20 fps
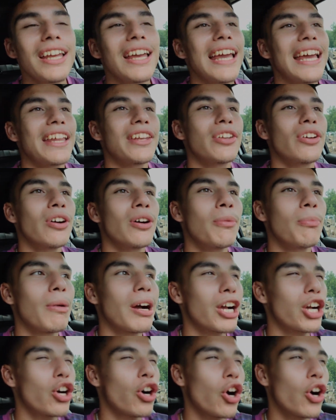And
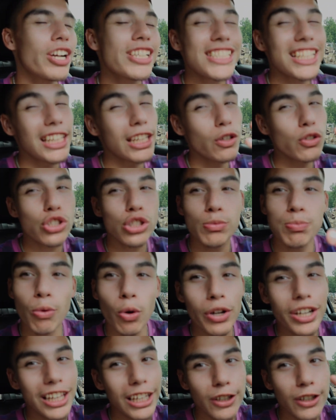my car is a little sporty.